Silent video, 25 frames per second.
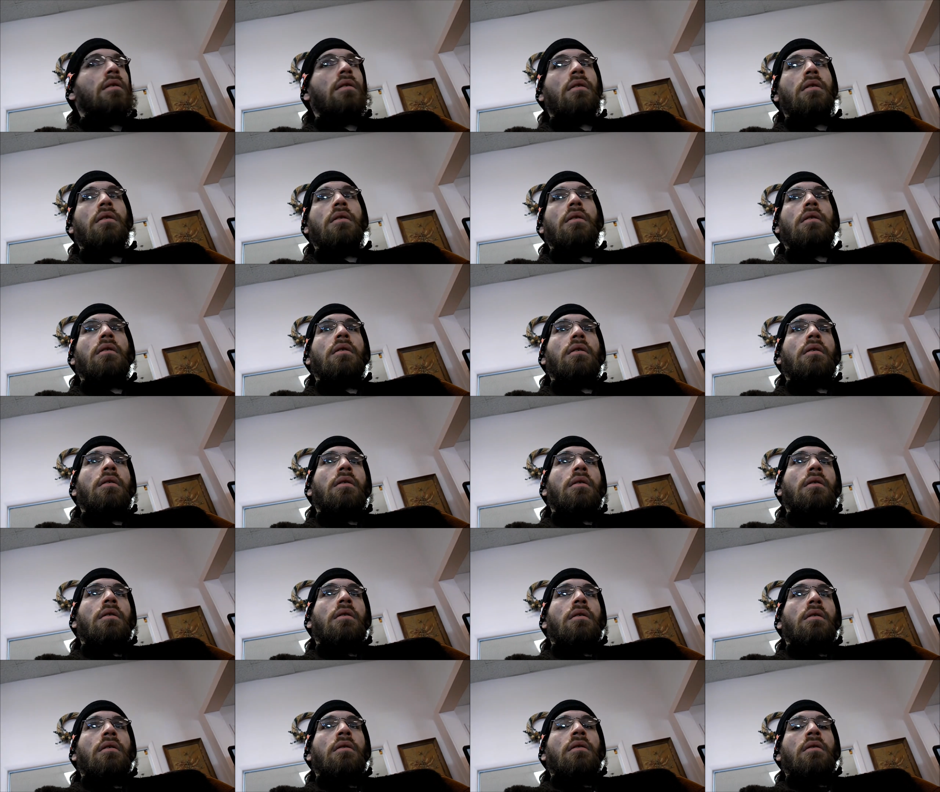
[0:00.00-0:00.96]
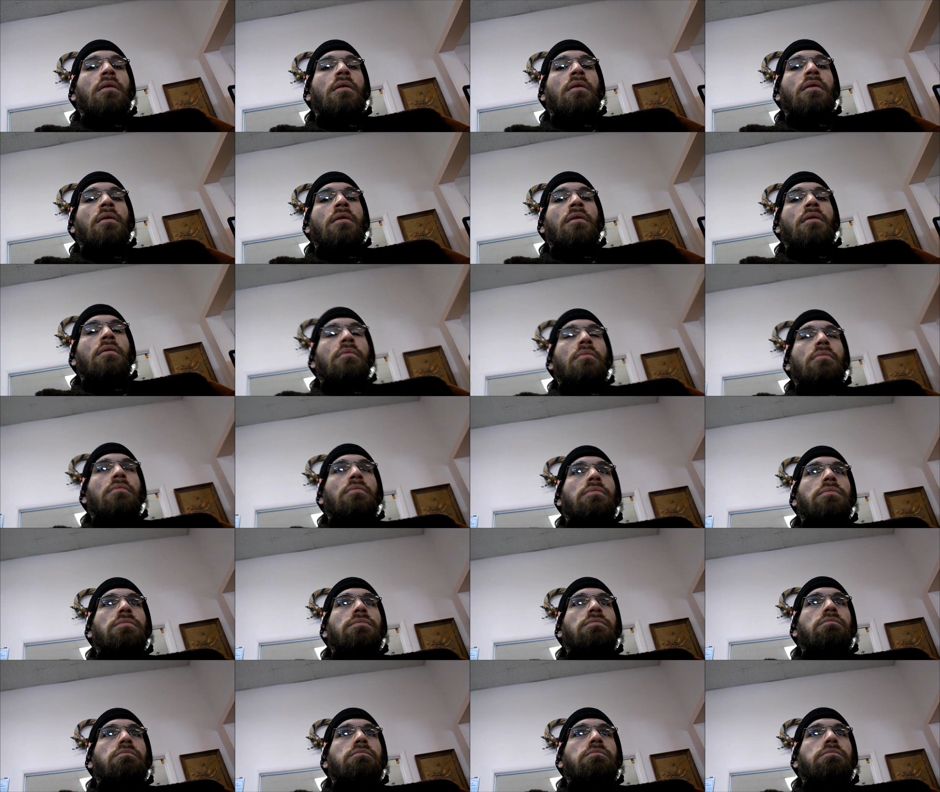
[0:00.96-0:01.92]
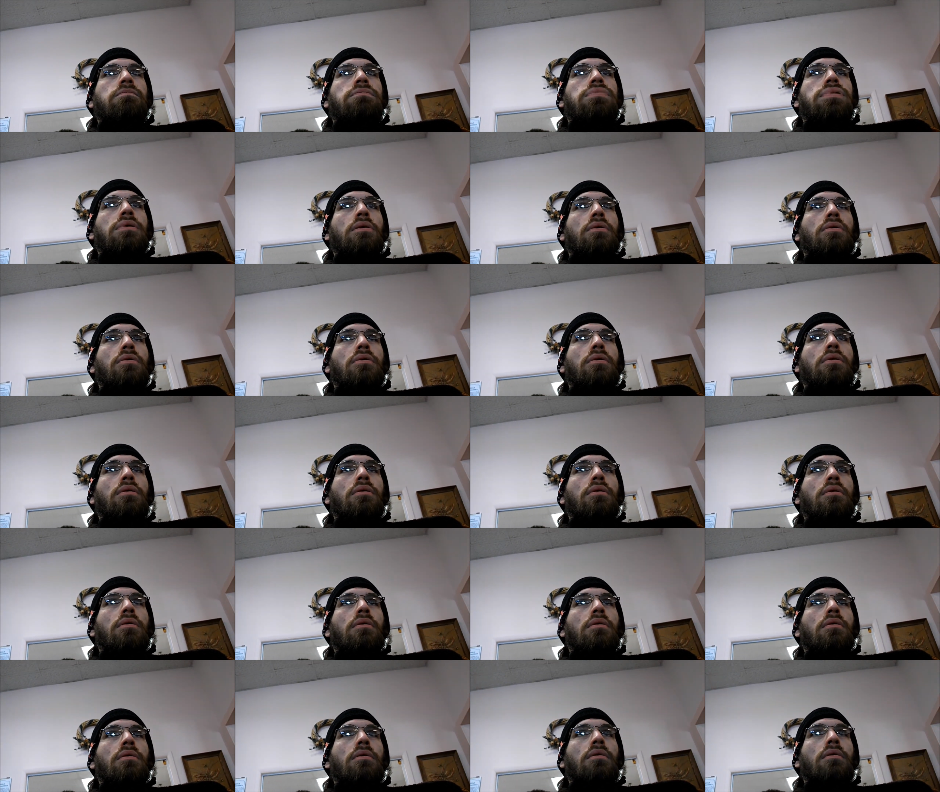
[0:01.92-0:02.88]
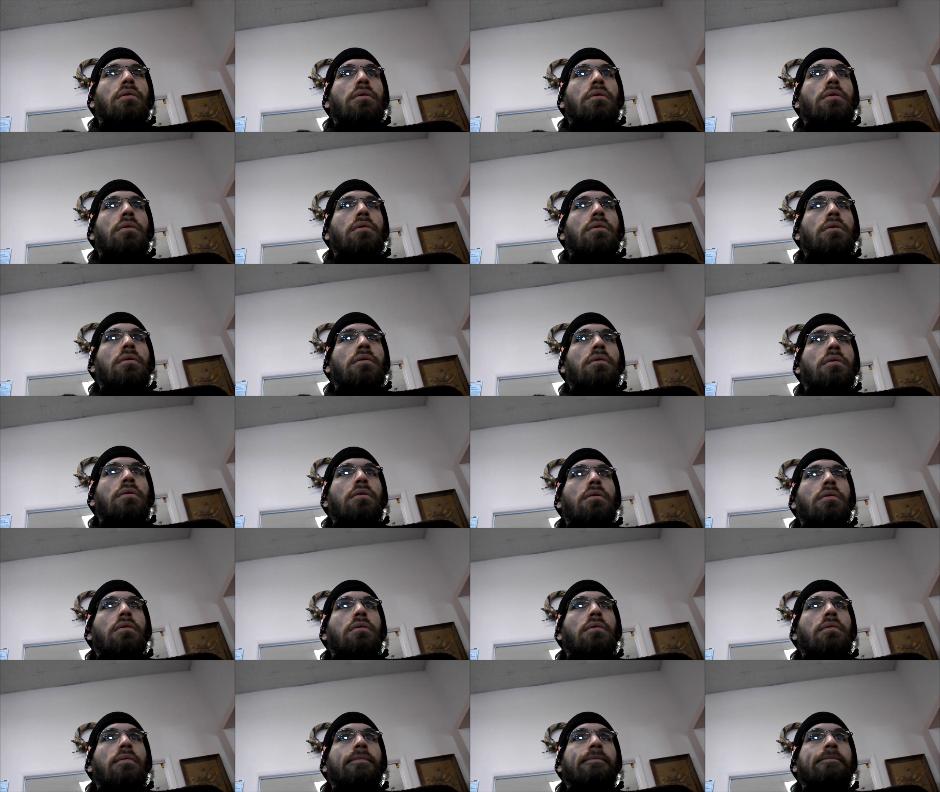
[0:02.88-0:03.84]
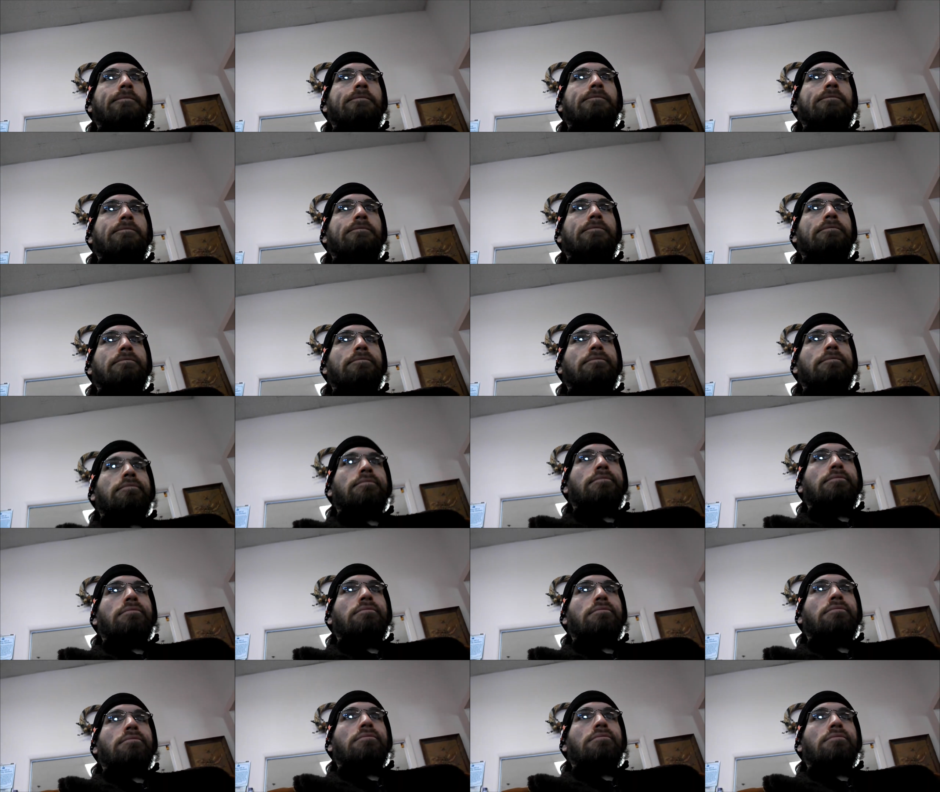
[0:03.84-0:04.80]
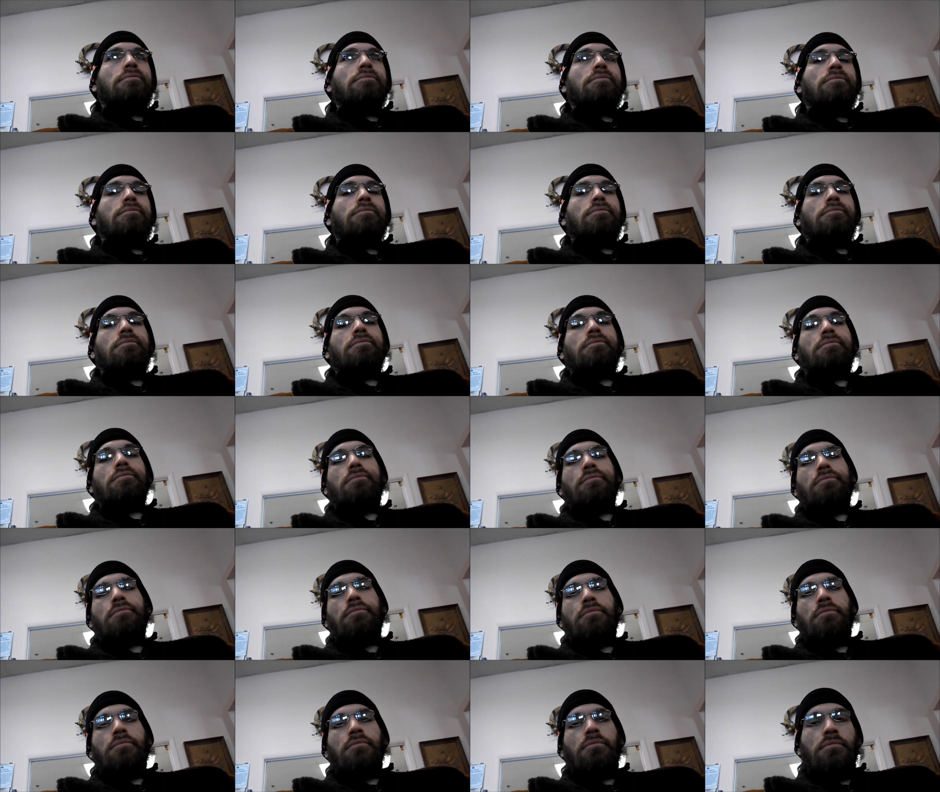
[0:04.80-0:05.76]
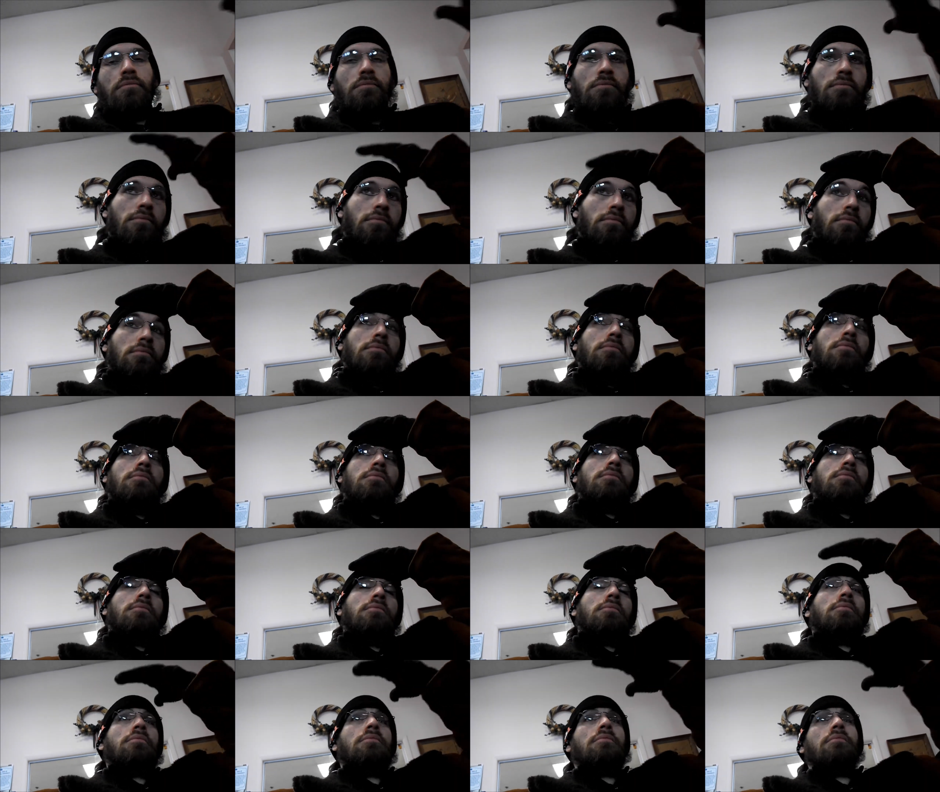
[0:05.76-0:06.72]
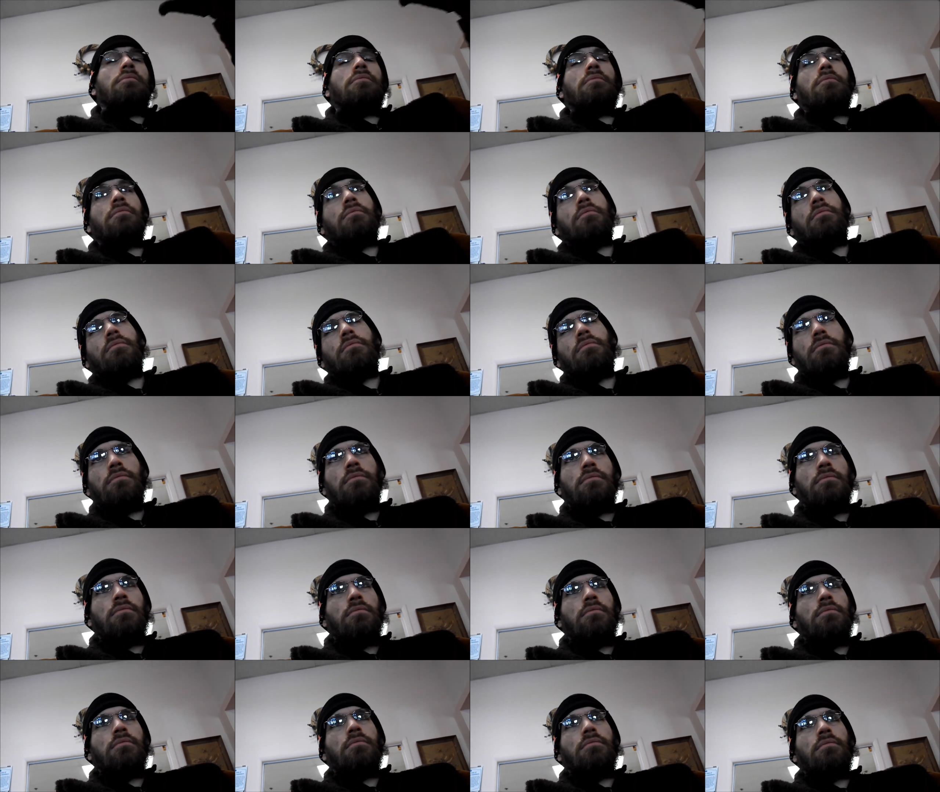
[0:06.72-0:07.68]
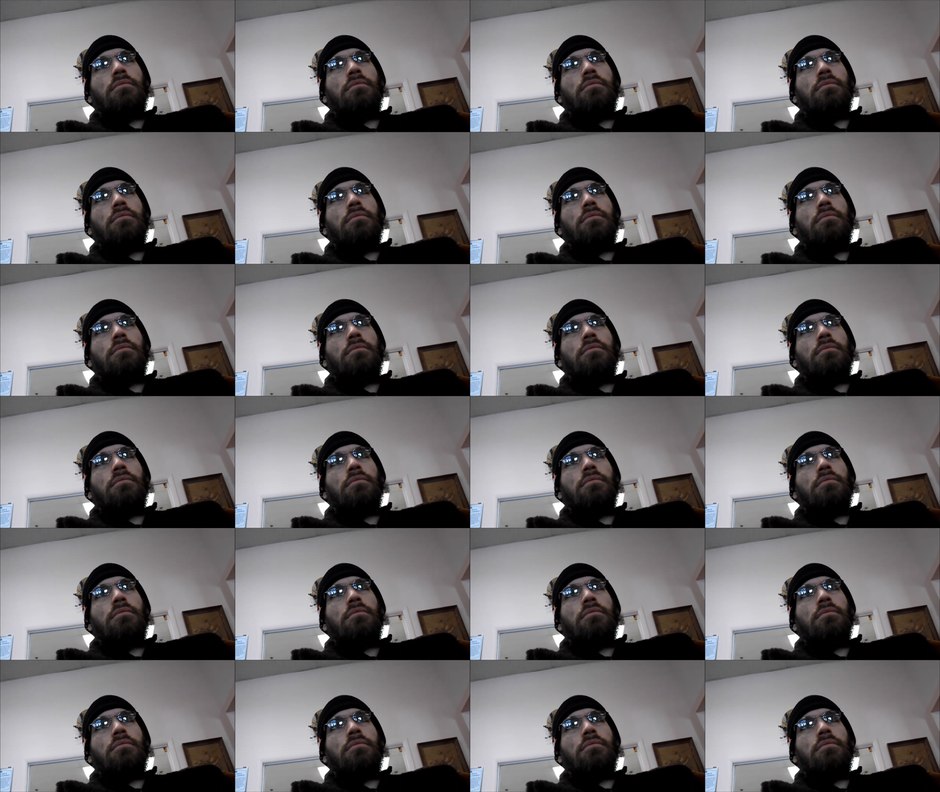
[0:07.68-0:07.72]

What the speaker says: (no one is talking)